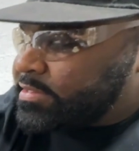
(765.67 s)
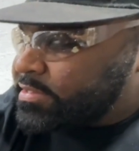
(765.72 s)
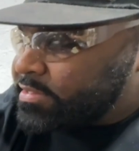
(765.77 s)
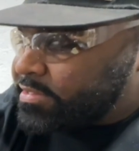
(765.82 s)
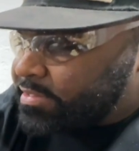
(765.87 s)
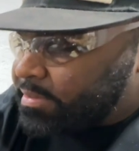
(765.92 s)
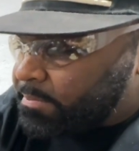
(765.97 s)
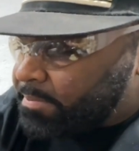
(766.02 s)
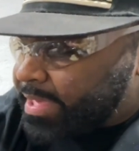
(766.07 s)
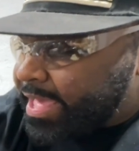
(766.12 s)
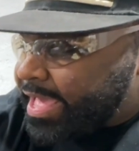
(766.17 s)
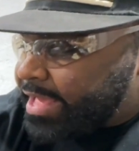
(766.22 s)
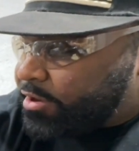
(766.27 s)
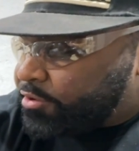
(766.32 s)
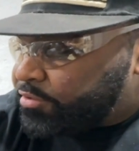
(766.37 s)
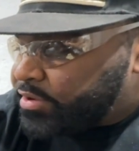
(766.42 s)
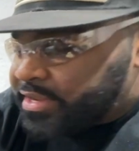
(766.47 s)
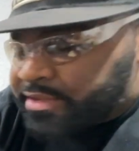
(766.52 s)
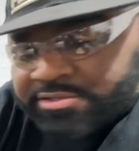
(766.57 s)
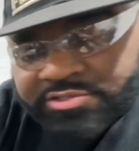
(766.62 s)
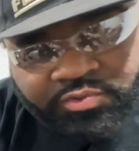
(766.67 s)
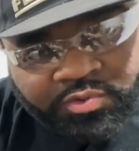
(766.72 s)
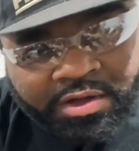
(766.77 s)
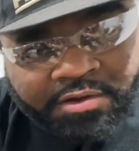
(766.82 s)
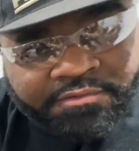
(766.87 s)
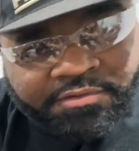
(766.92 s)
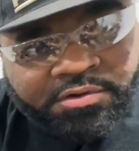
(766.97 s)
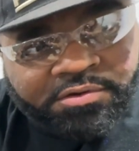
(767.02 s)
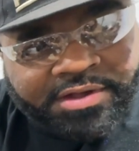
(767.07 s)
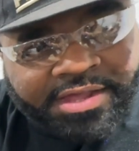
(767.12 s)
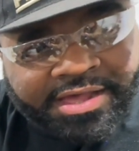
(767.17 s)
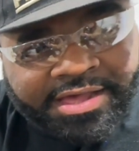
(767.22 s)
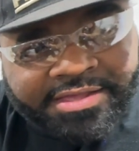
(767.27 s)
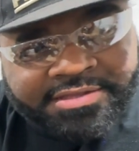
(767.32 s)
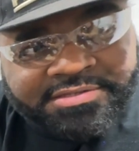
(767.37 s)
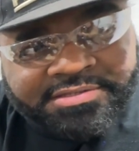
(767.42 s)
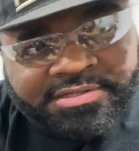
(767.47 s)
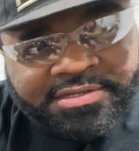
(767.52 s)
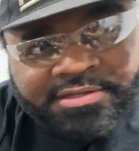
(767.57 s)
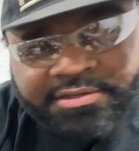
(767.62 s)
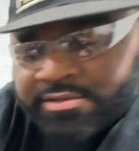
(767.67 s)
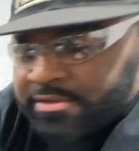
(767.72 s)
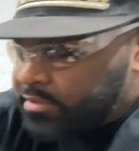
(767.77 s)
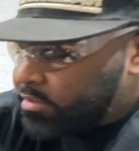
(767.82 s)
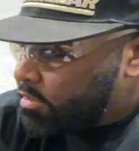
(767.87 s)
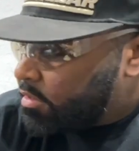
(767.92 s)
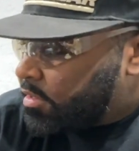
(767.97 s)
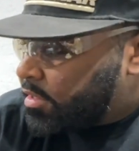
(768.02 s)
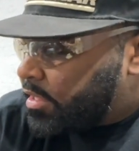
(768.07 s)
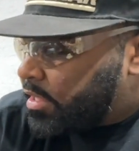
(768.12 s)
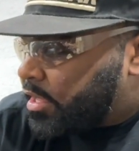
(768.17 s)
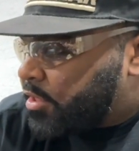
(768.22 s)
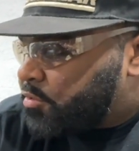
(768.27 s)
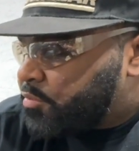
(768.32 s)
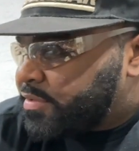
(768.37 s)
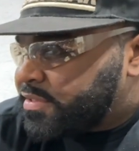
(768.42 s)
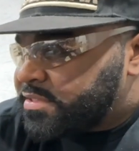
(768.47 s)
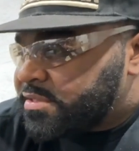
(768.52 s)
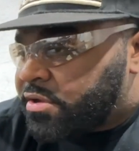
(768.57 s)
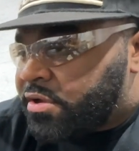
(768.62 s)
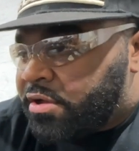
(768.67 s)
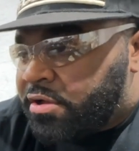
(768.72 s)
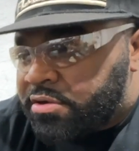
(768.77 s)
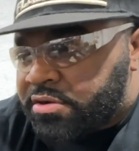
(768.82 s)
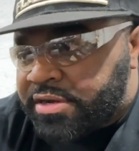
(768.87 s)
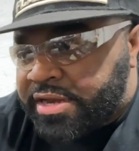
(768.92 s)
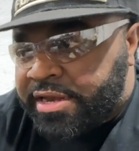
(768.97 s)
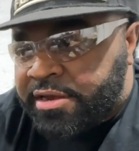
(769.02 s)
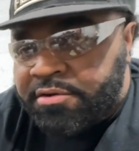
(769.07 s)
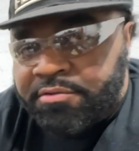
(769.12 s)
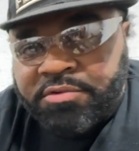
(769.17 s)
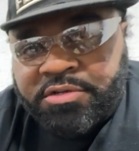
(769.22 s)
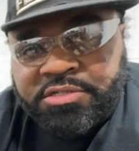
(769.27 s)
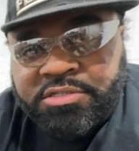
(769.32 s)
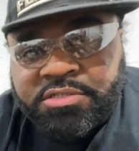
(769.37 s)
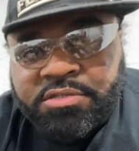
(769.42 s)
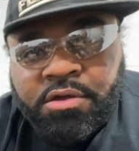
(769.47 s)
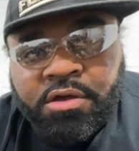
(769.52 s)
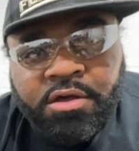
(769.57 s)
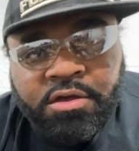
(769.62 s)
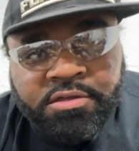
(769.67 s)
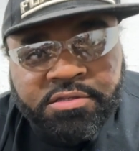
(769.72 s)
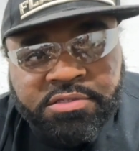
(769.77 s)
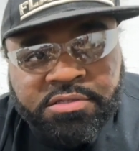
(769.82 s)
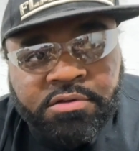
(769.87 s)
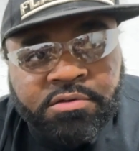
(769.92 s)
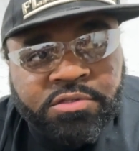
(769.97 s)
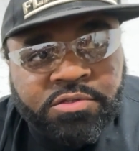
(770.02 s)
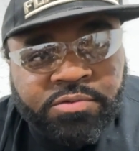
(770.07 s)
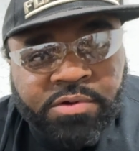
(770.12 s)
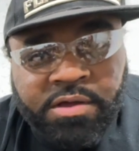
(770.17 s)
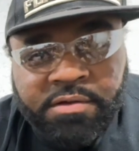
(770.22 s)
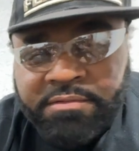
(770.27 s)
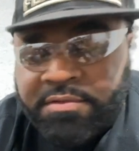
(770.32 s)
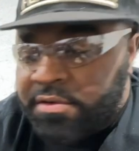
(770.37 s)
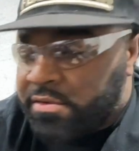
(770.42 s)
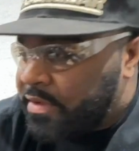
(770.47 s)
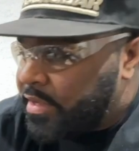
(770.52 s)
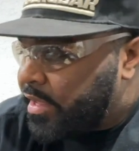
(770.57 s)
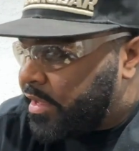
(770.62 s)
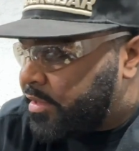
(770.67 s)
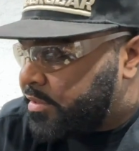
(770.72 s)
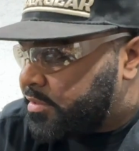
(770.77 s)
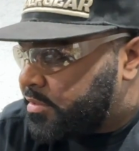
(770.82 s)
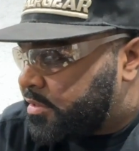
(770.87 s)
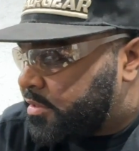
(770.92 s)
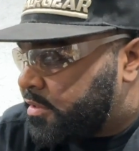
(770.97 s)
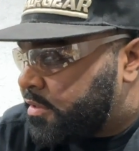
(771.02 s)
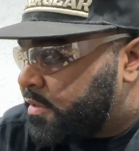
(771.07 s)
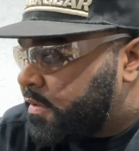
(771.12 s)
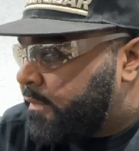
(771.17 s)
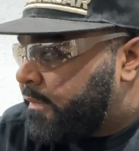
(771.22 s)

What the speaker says: is the battery, 12 volt constant. The other one's the alternator, which is also 12 volt constant.